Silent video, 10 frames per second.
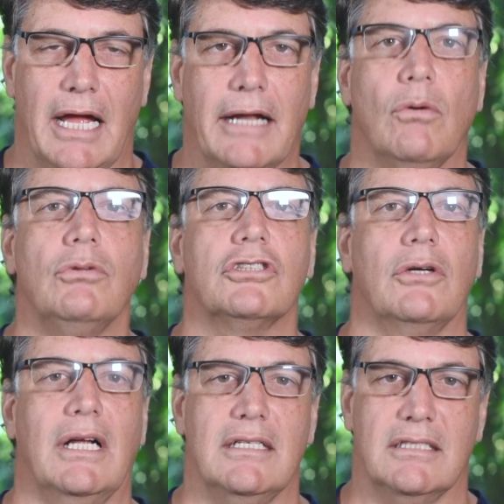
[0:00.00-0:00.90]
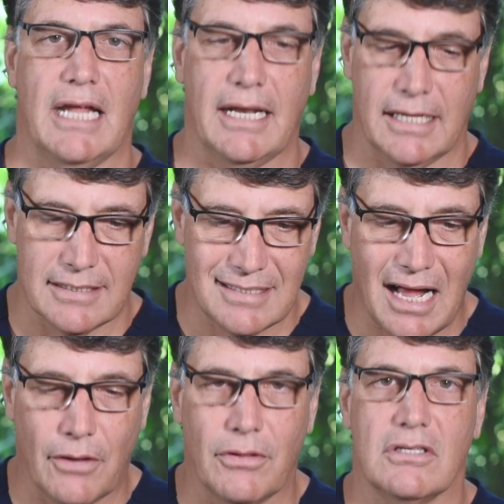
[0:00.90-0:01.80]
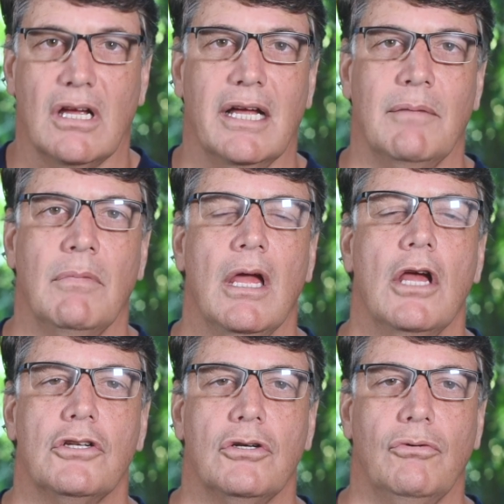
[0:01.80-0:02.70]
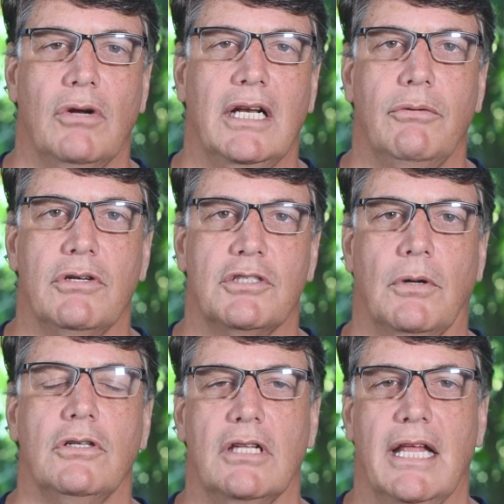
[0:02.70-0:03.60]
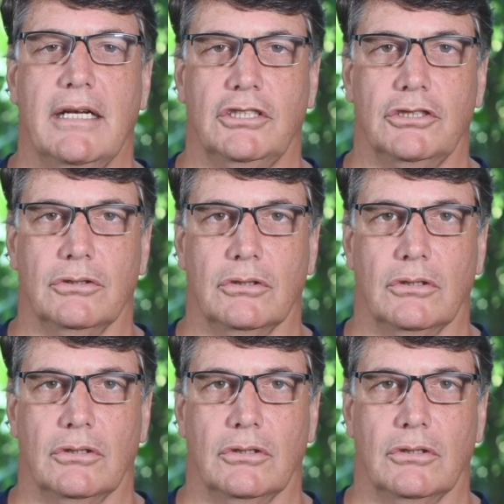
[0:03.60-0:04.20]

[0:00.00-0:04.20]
And also understanding is now the time to really respond to that issue.